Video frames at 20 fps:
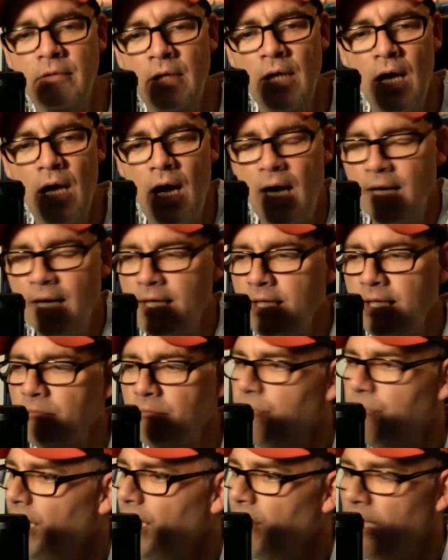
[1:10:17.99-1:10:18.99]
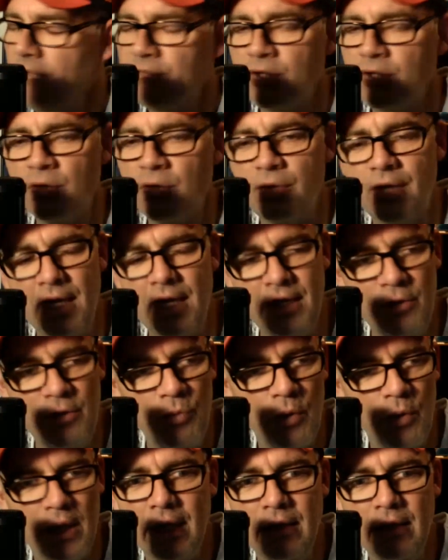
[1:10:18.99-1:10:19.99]
Yes. I, I don't have to go to any
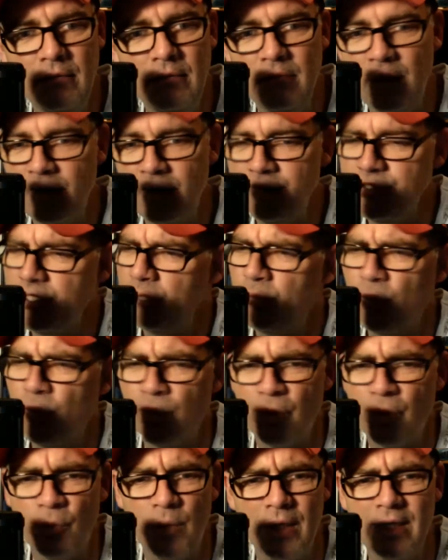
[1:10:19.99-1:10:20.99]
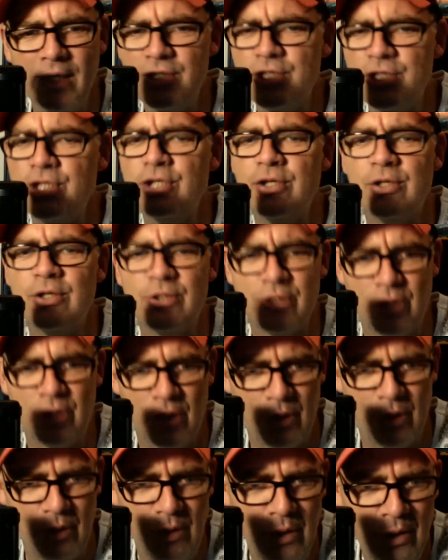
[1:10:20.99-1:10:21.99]
wedding. I stopped yep. going to weddings years
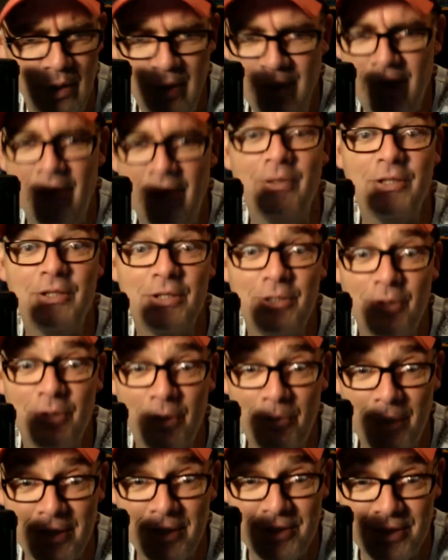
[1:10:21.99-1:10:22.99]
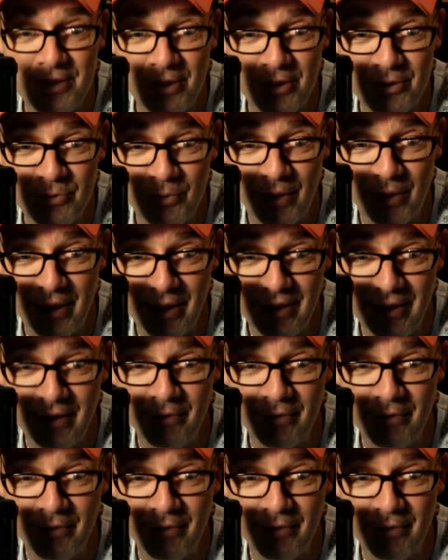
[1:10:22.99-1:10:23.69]
ago. Yep. I went to Yoga by Sarah's wedding.